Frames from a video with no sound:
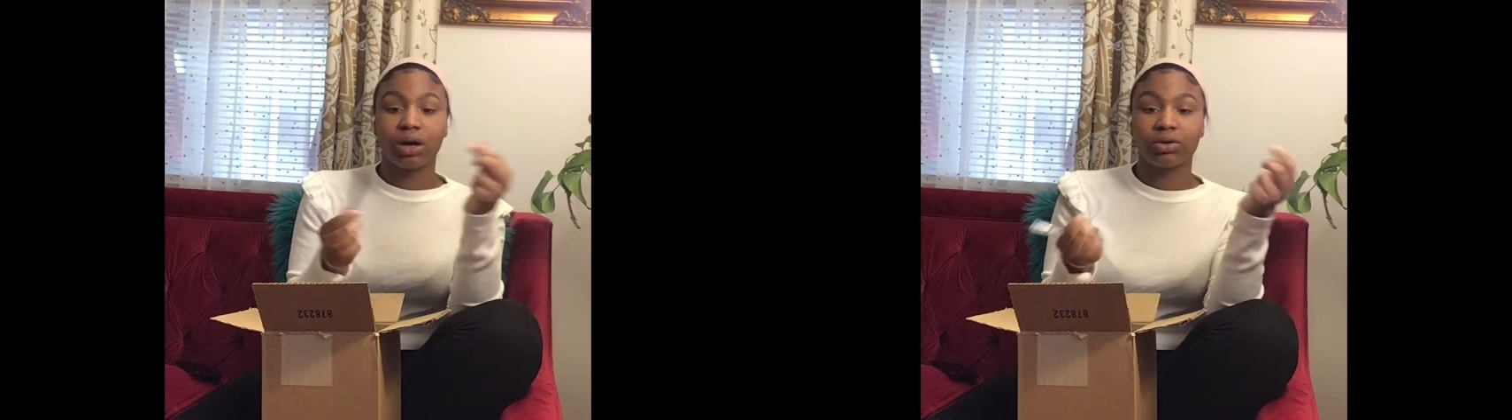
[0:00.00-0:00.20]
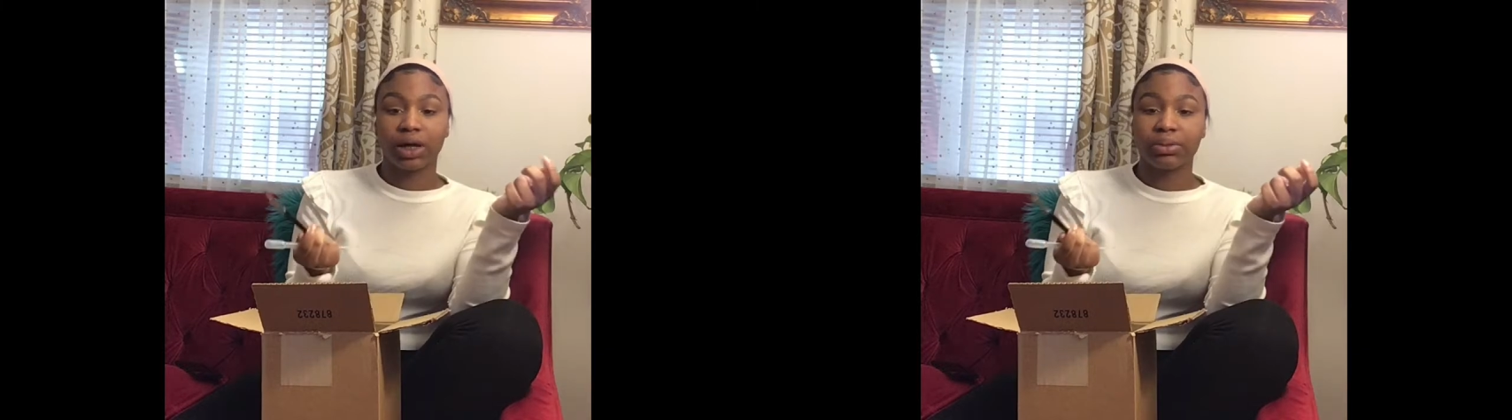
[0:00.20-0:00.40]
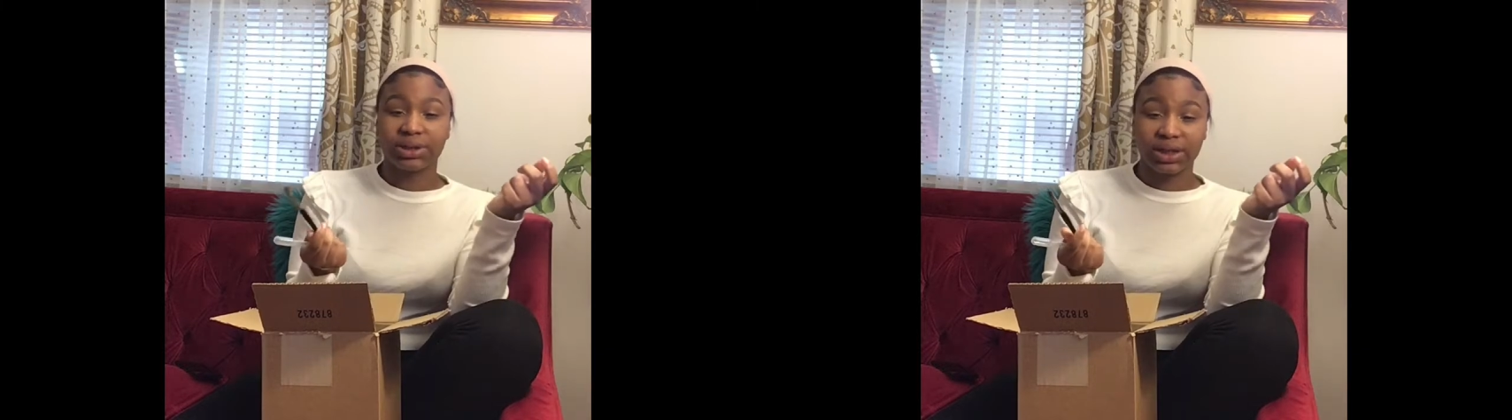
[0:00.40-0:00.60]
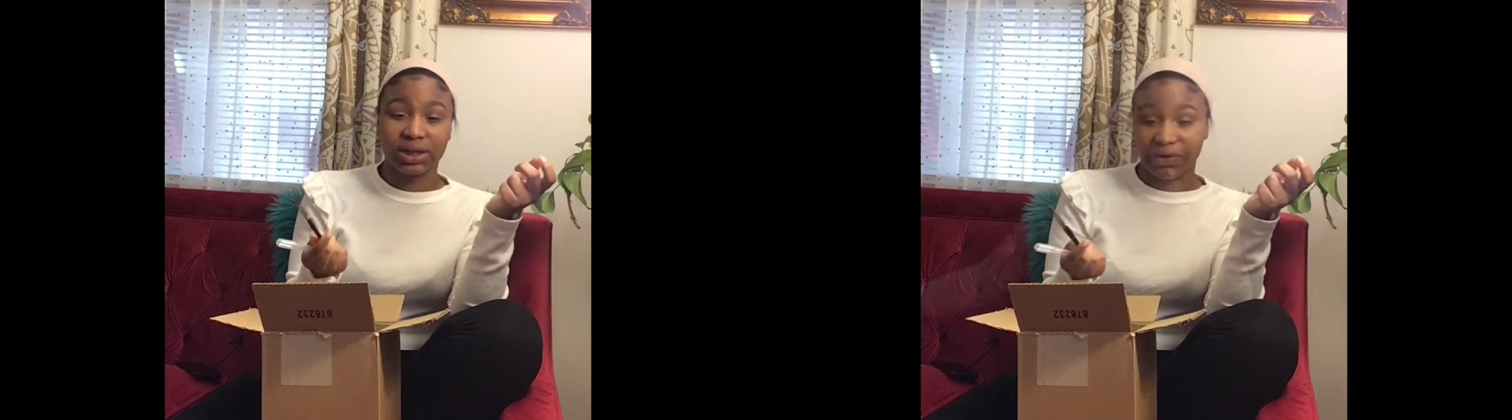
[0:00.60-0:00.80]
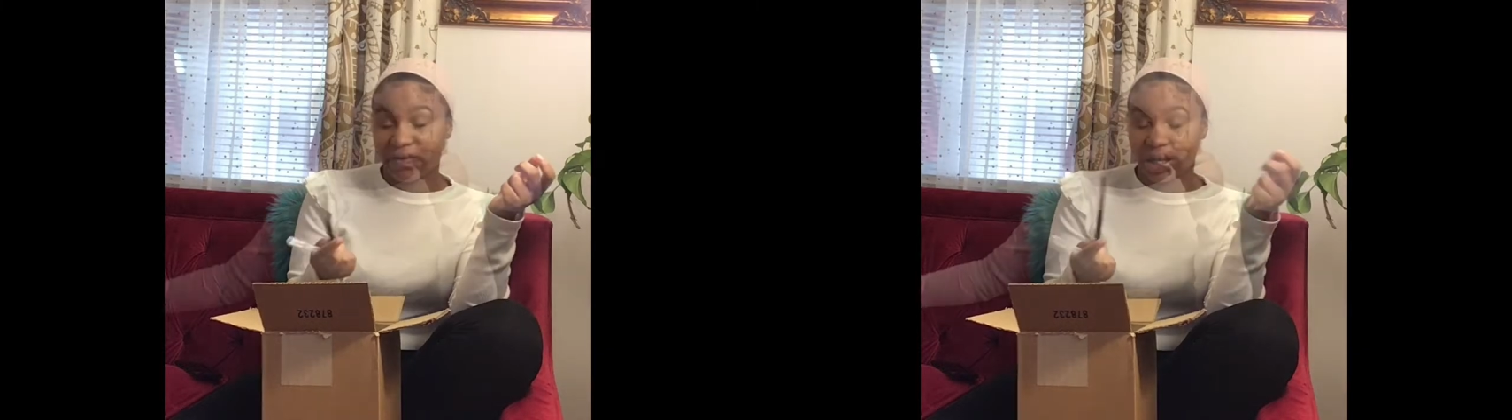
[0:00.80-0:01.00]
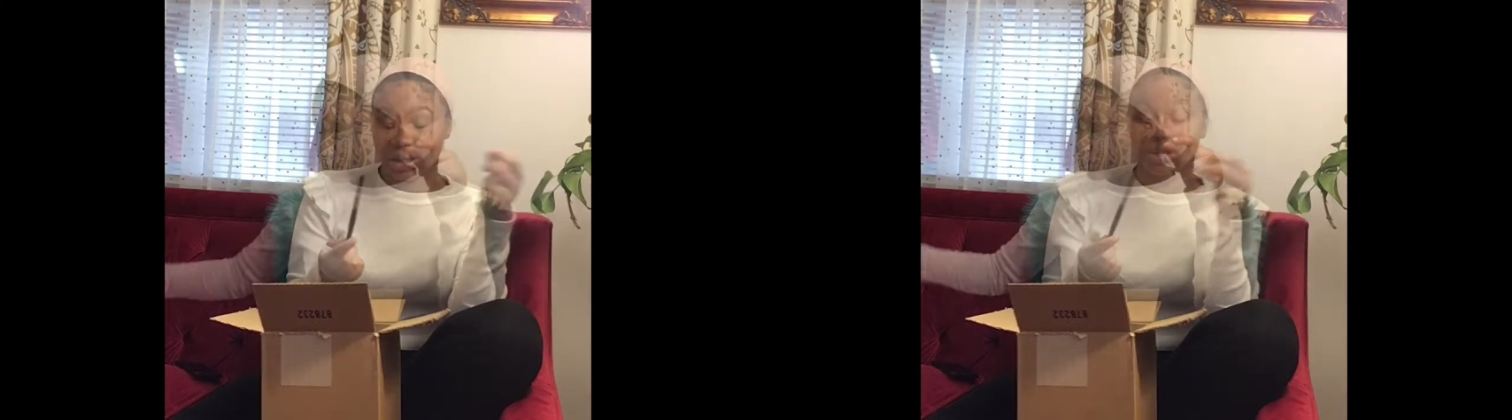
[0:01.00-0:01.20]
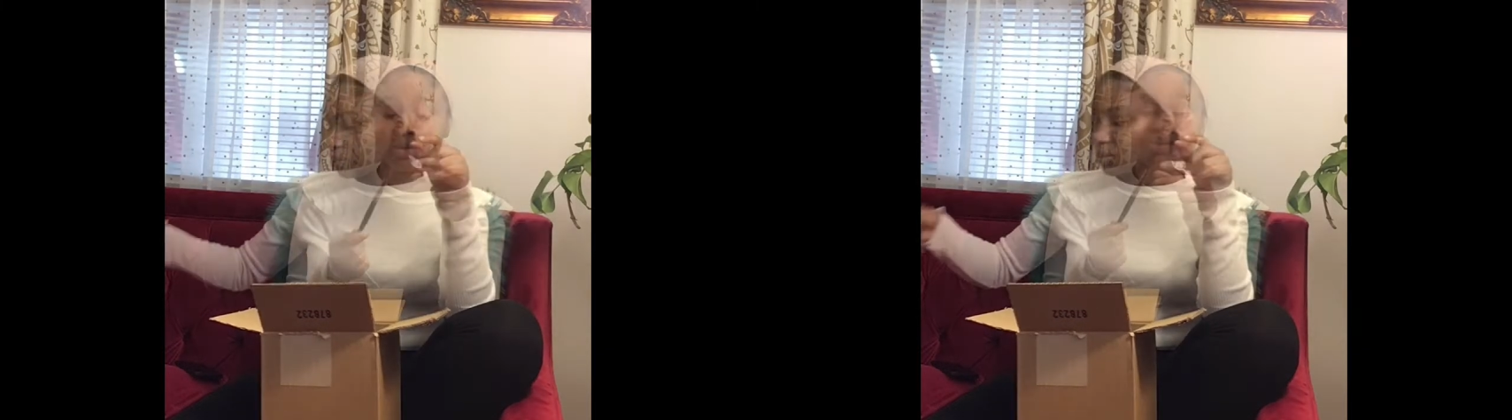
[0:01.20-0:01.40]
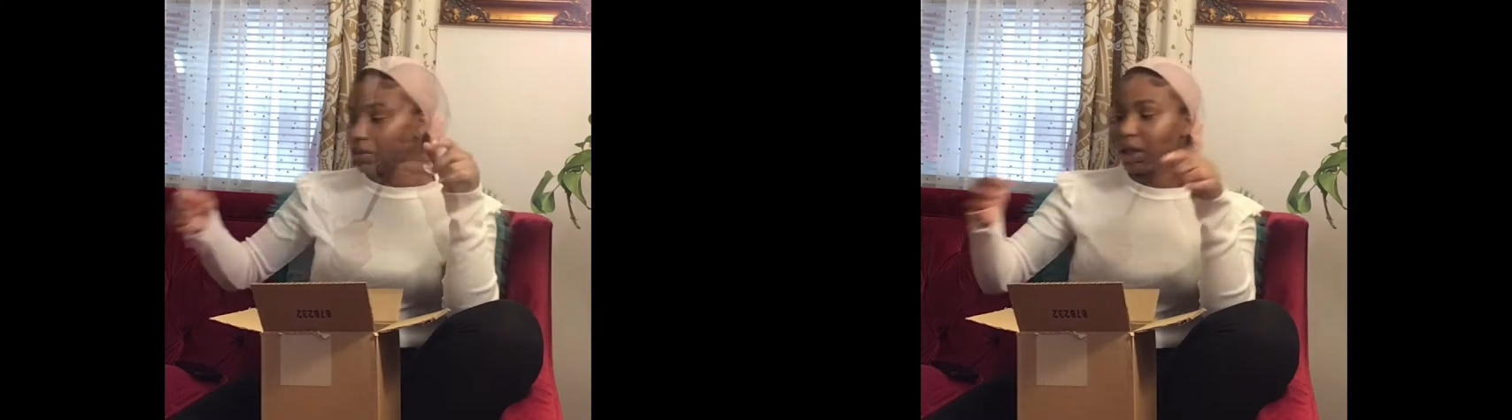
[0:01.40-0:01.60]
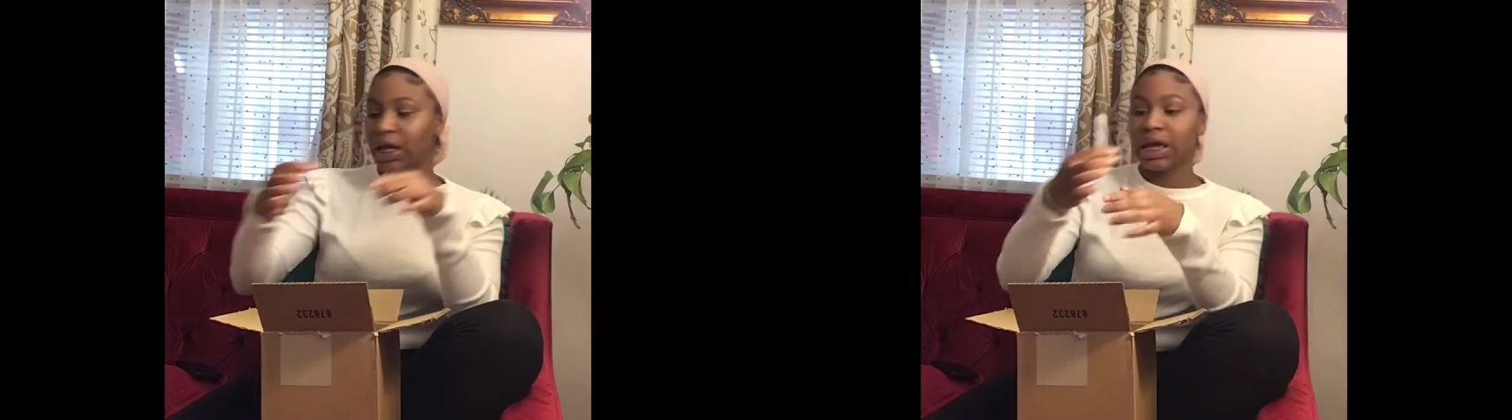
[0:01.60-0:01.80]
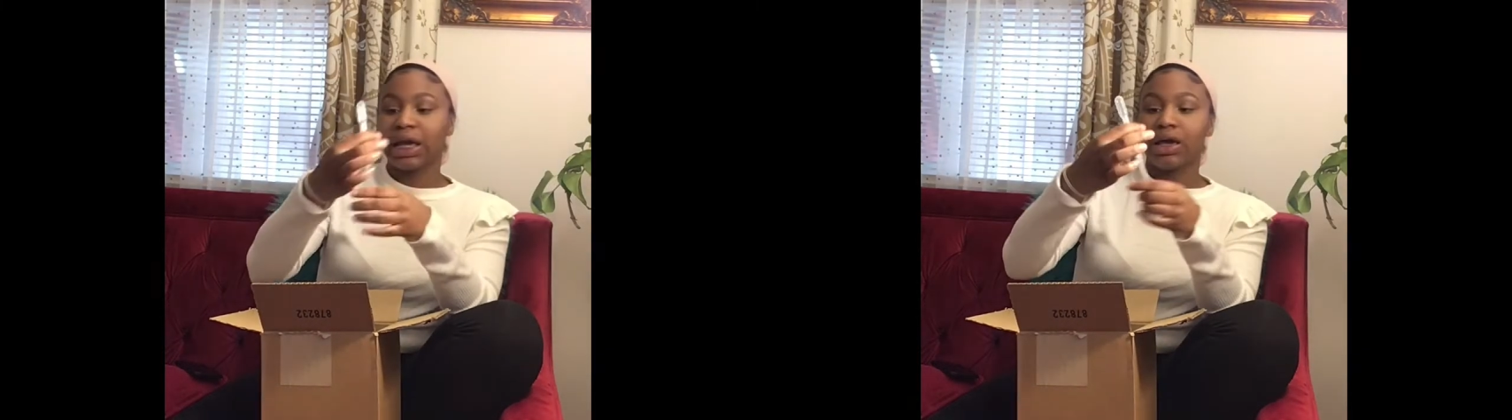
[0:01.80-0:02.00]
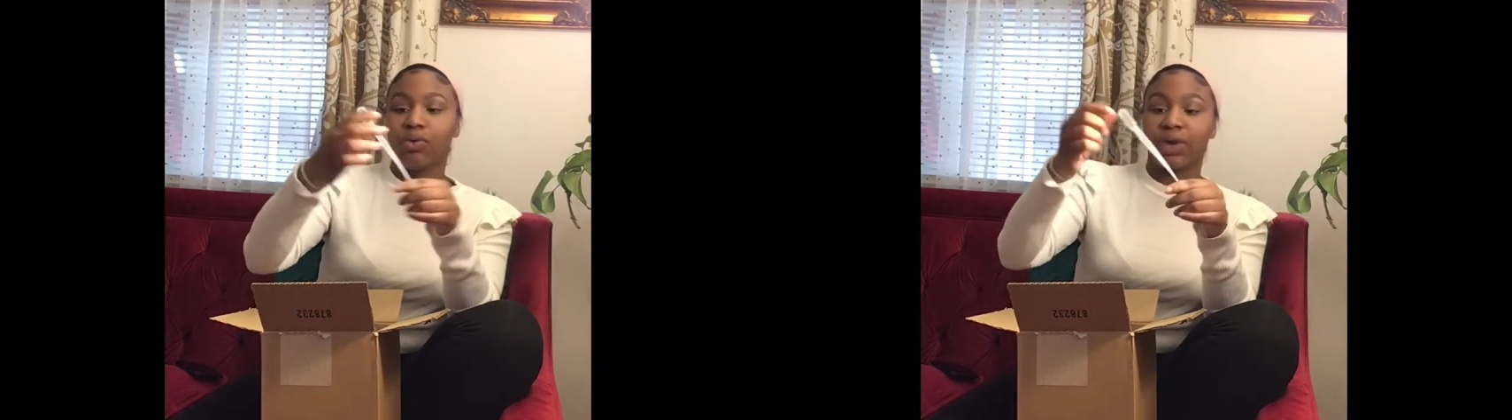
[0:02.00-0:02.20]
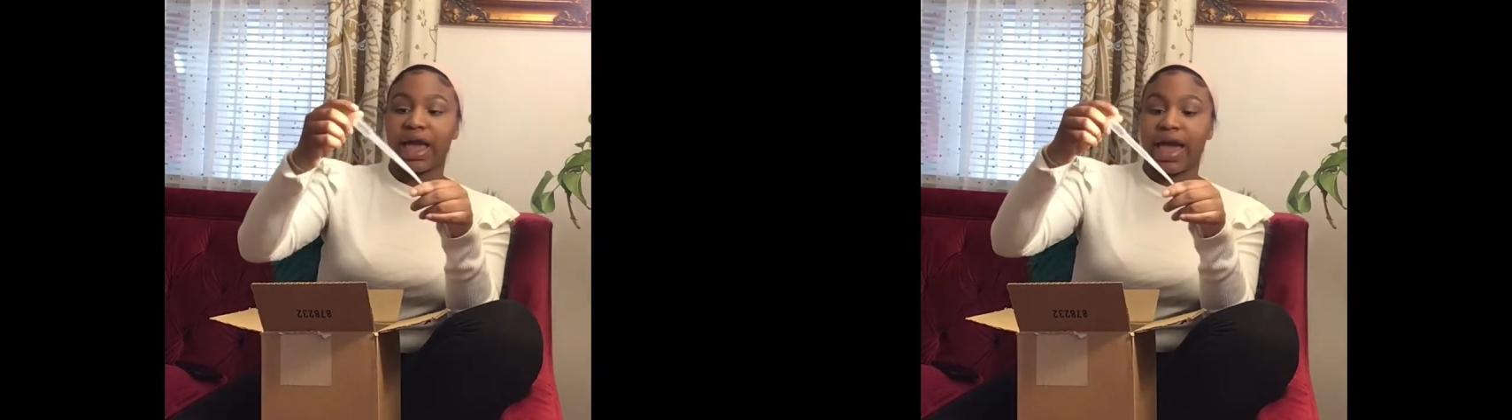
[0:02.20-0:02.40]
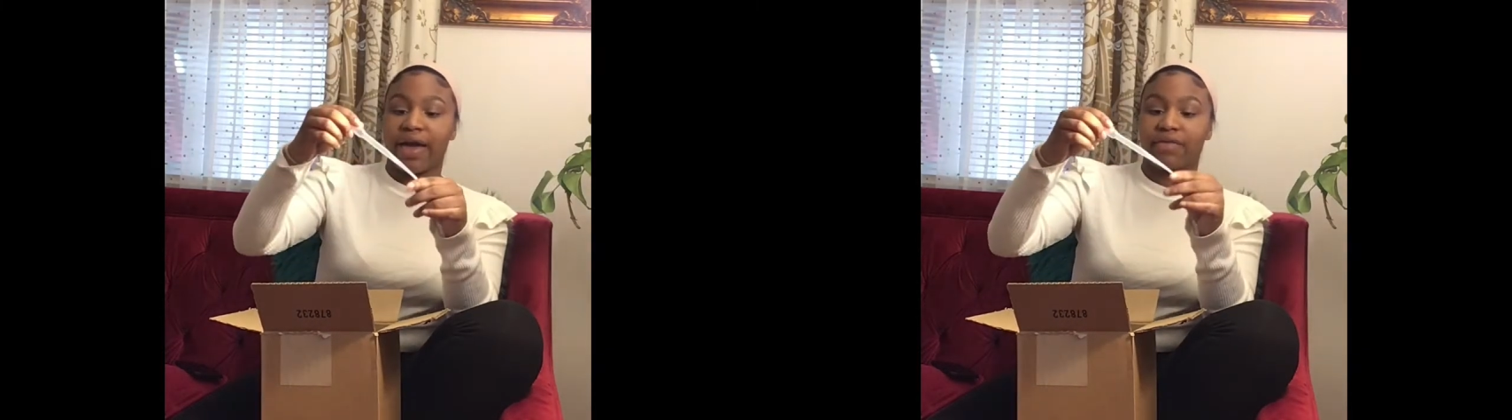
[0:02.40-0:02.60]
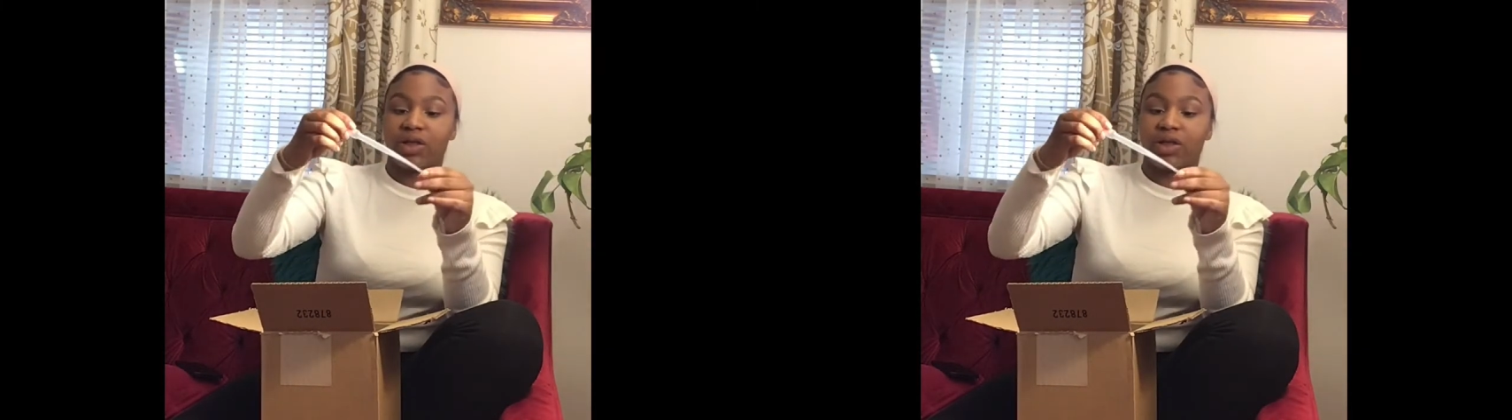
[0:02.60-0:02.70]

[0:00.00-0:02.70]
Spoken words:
number 10 is fine too. We have